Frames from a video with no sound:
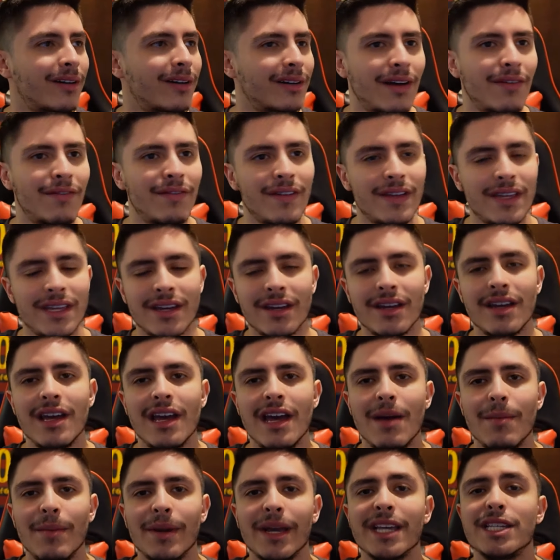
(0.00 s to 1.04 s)
Raphinha,
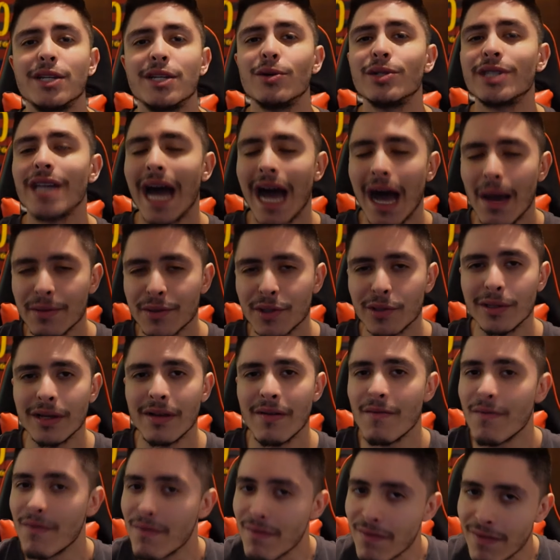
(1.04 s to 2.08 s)
because he was absolutely
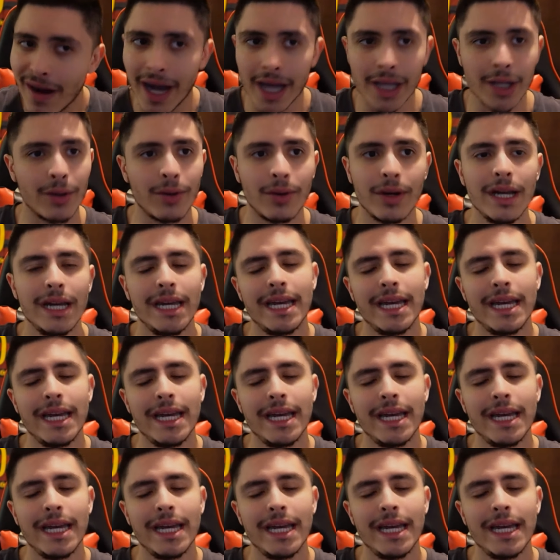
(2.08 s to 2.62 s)
vital